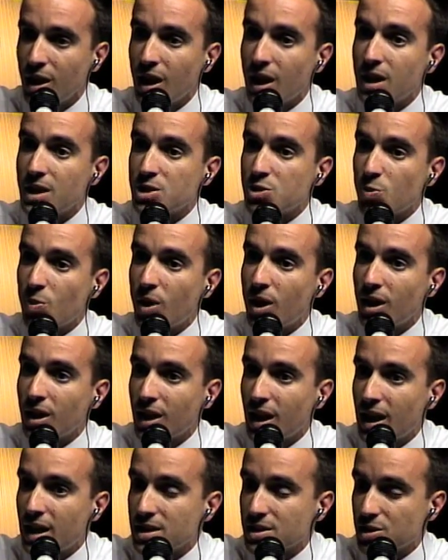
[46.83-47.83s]
as well
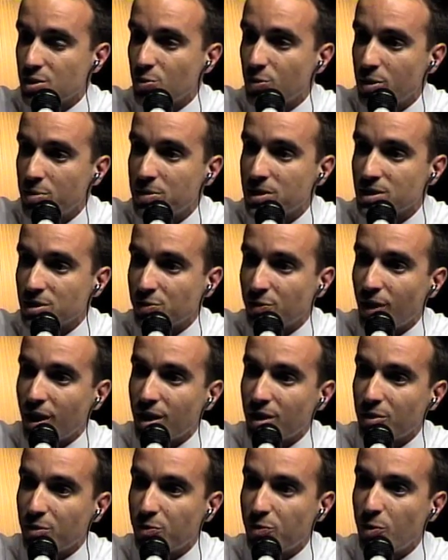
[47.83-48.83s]
as the women's
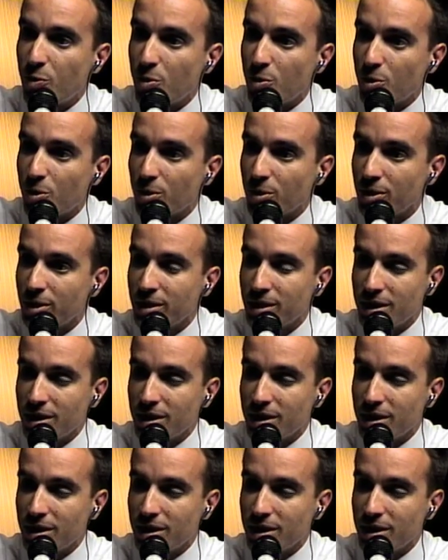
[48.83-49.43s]
Final Four.